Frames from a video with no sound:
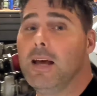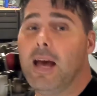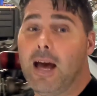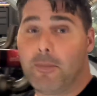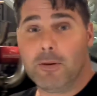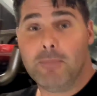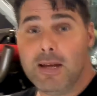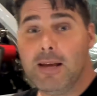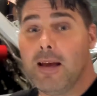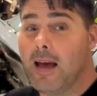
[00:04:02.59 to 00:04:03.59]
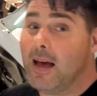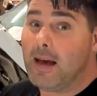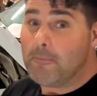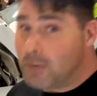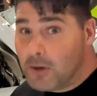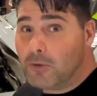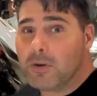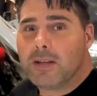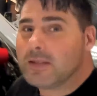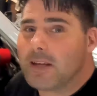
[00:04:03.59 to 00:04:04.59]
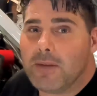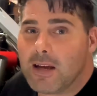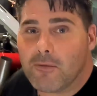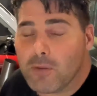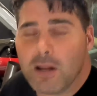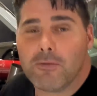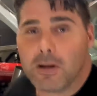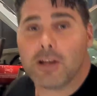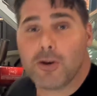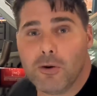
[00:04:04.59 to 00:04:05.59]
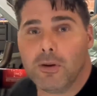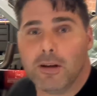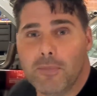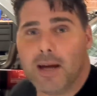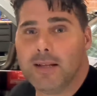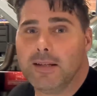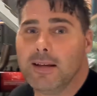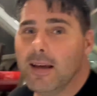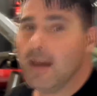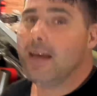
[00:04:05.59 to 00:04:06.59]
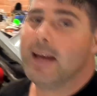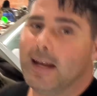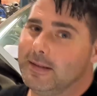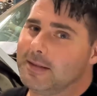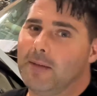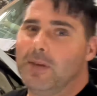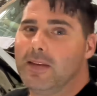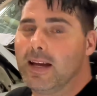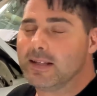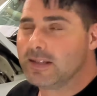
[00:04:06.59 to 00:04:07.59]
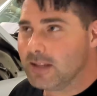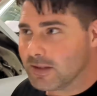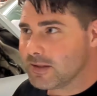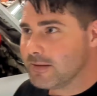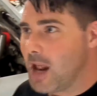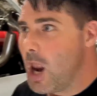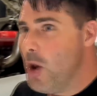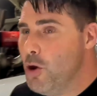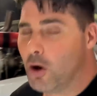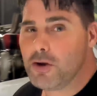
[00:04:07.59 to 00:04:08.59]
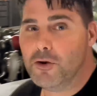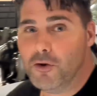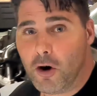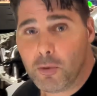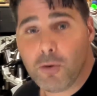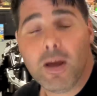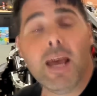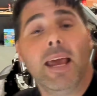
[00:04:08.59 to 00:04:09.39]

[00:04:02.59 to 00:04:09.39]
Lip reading: helping me build something really, really cool and amazing, and something that's just not your normal.